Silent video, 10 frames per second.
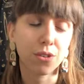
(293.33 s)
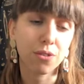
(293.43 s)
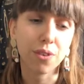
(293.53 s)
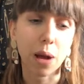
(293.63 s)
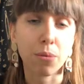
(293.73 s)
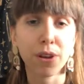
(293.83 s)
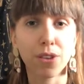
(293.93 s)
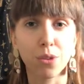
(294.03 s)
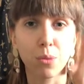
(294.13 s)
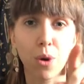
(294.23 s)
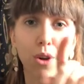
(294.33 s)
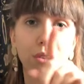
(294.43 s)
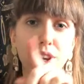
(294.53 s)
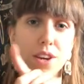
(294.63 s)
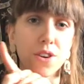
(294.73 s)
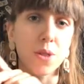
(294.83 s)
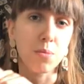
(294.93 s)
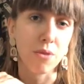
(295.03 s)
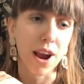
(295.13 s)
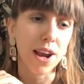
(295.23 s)
fabric that's woven into the
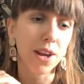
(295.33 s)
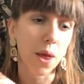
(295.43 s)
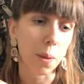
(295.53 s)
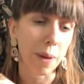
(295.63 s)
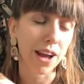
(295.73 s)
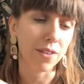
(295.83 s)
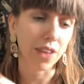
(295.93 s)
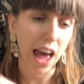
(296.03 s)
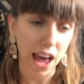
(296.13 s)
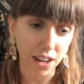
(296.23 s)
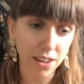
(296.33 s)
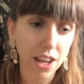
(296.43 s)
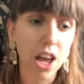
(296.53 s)
braid at the back of the head.